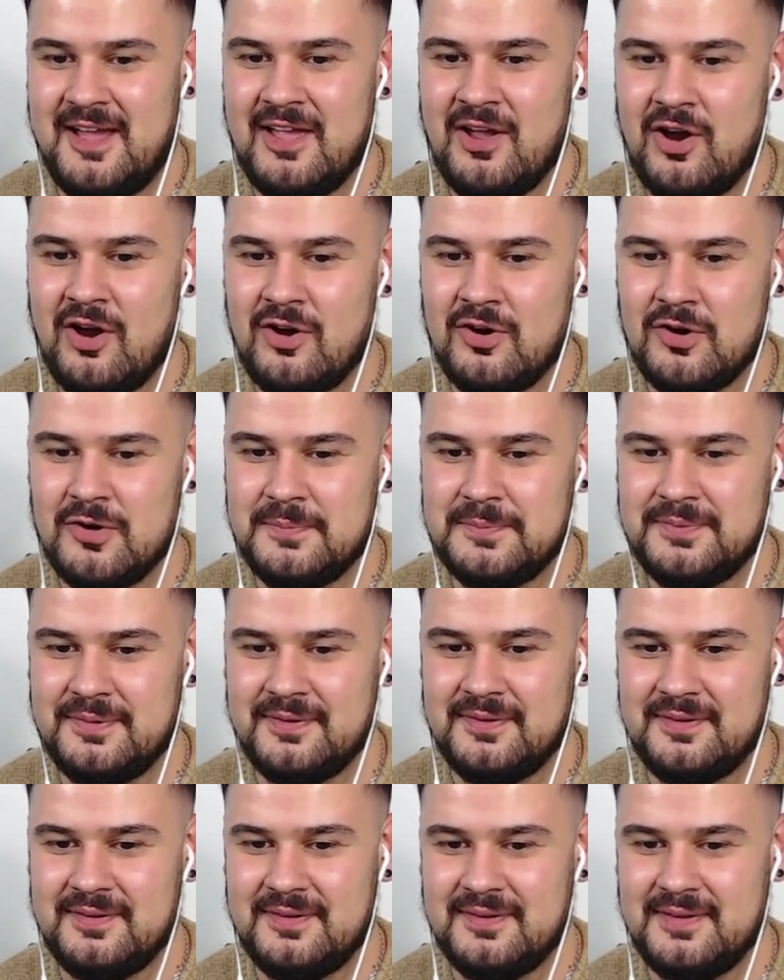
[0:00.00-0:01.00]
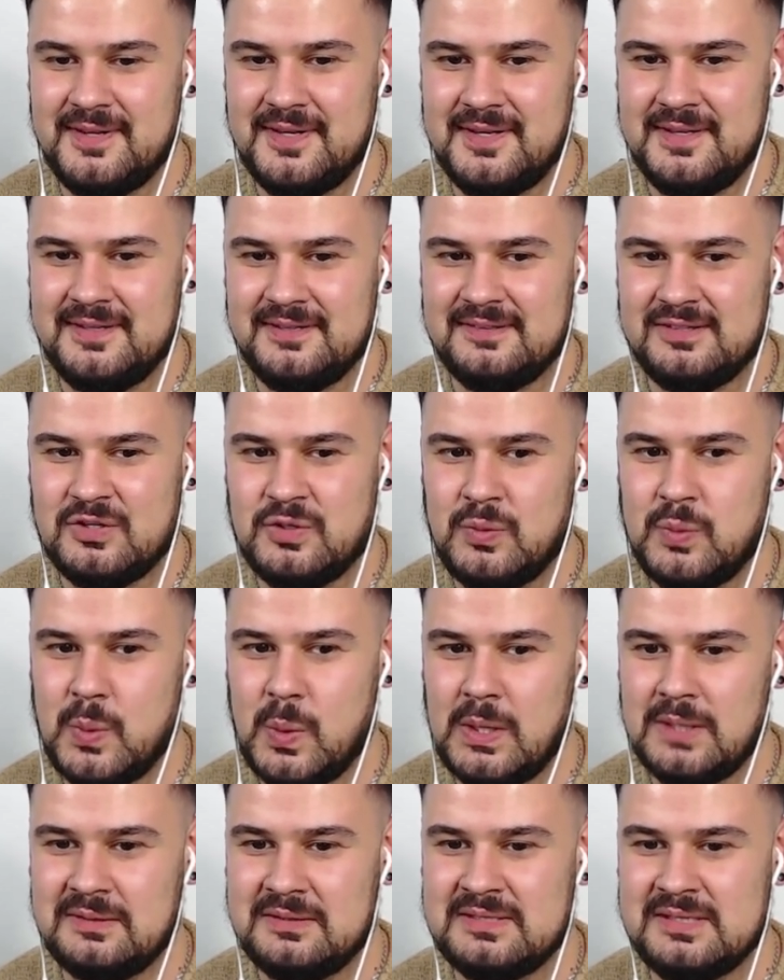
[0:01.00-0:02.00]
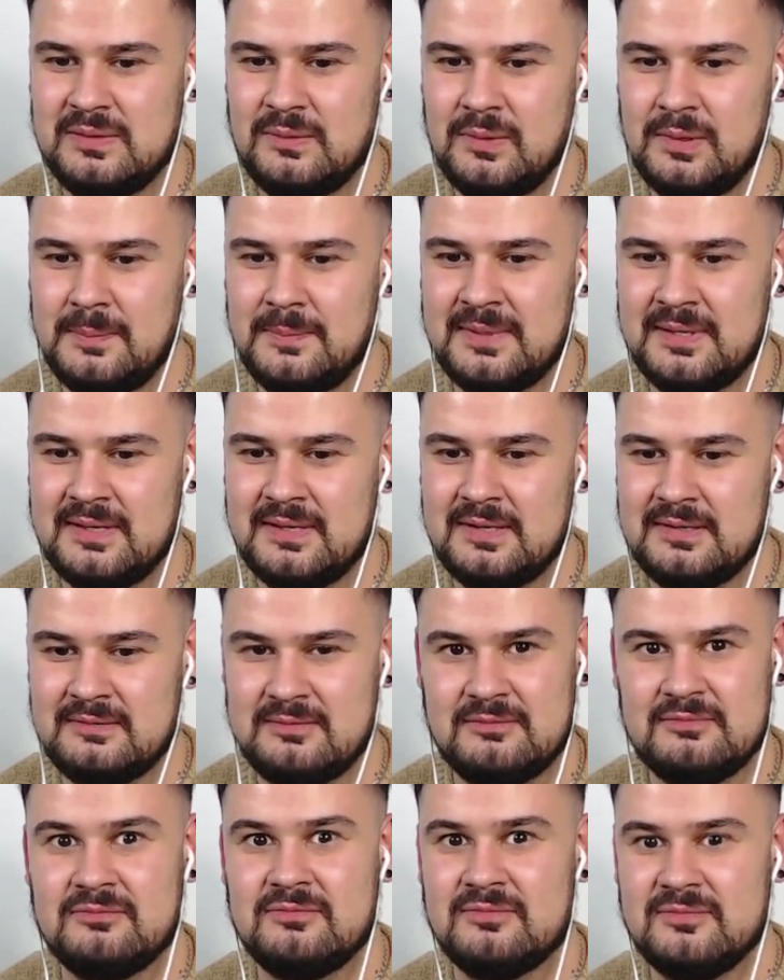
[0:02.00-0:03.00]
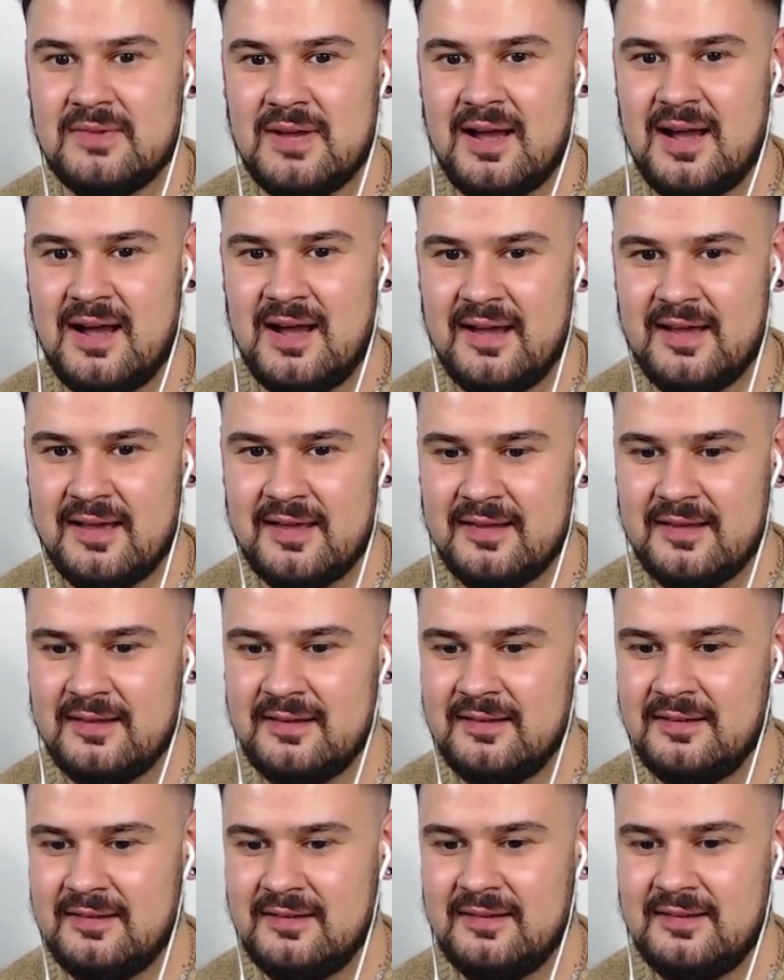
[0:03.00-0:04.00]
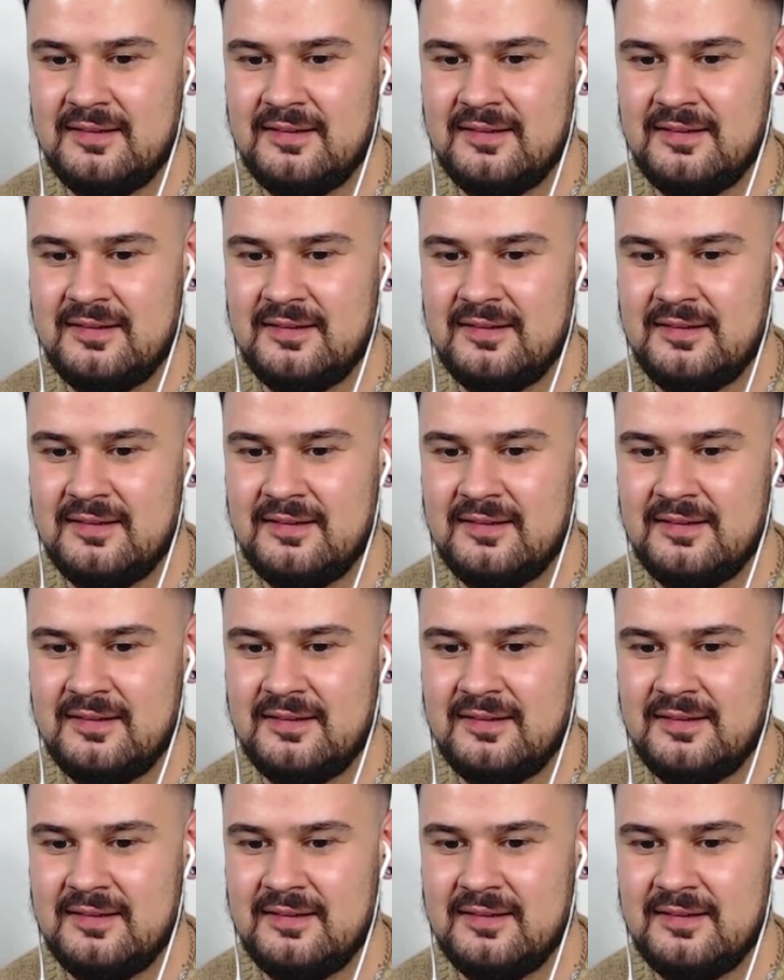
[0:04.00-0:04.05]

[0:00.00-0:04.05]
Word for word: I hope quality will be high.